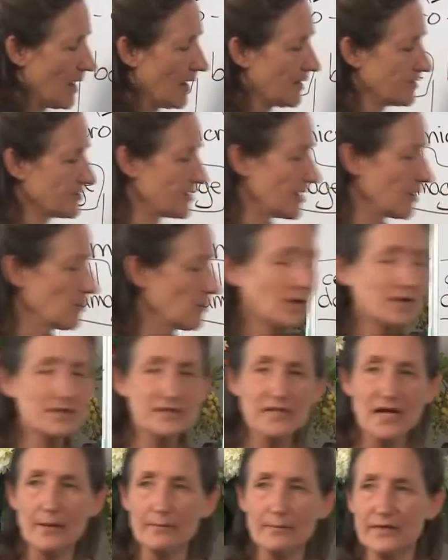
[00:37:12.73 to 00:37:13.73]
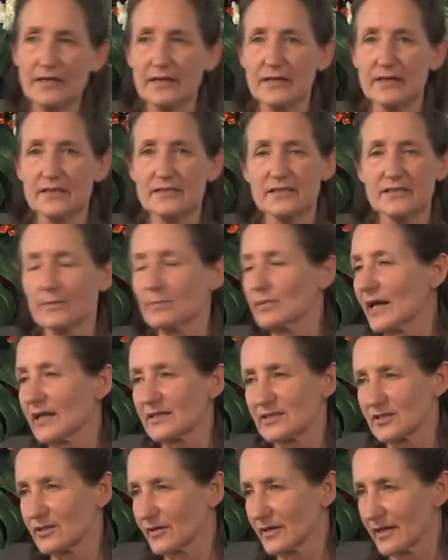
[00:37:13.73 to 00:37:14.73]
And so what's happening is the
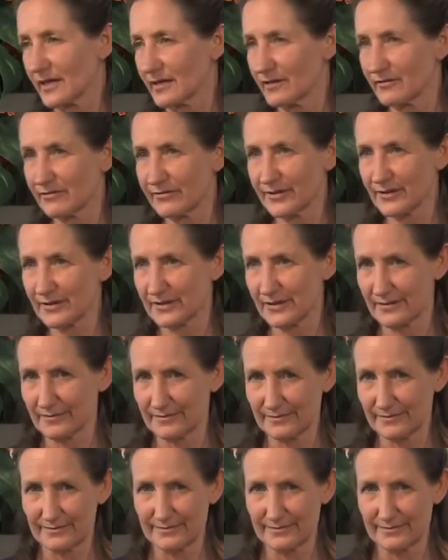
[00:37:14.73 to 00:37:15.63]
blood's not getting filtered.